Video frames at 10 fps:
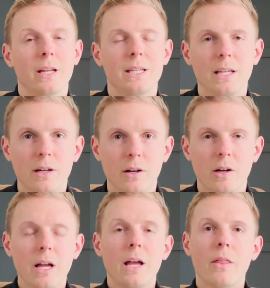a
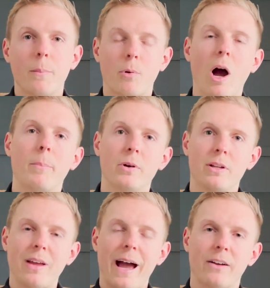year, the
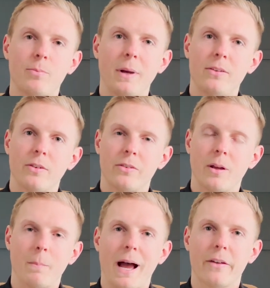property tax basis
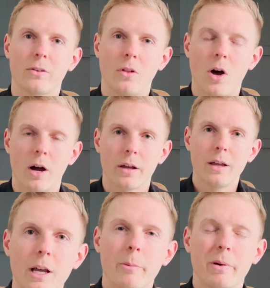can pass along.
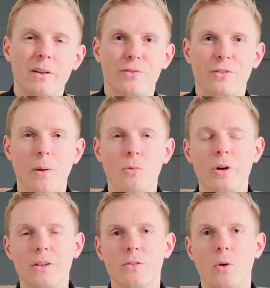But if
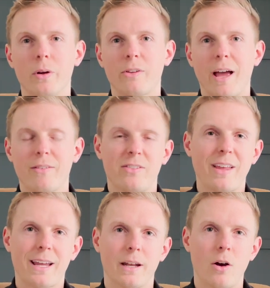someone is going to have a
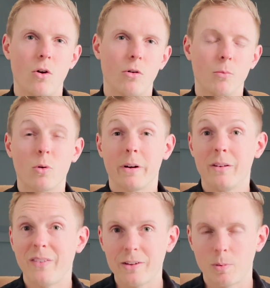second home or an
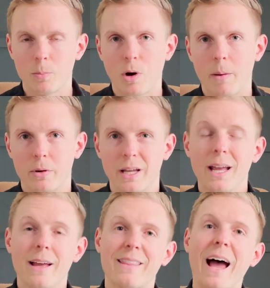investment property,
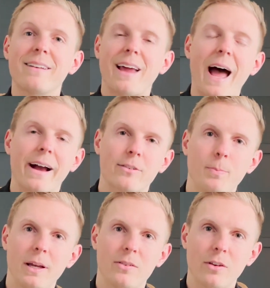that tax
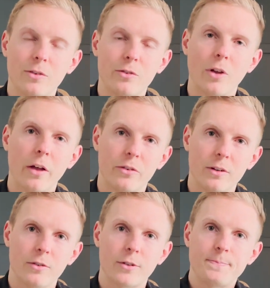basis
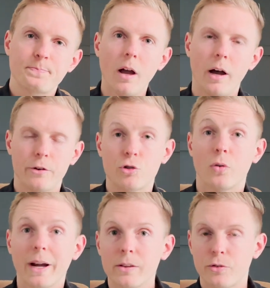doesn't
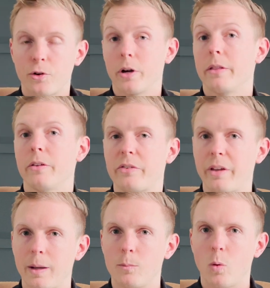transfer in the
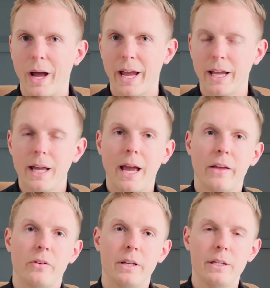same way
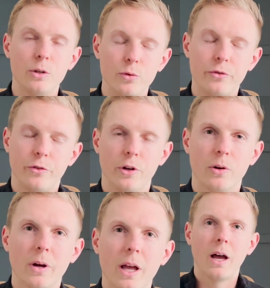as it used
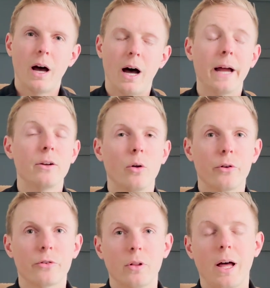to. I know
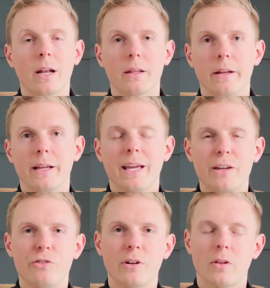there's a lot of
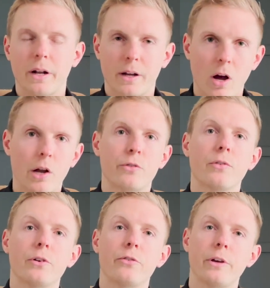litigation, a lot of
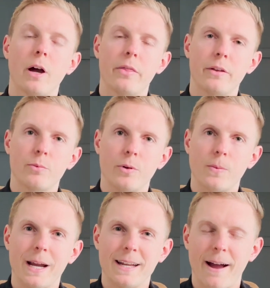controversy on this one
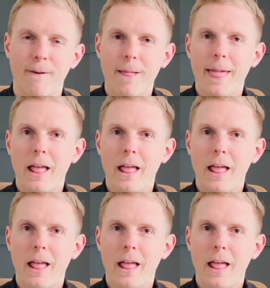right now.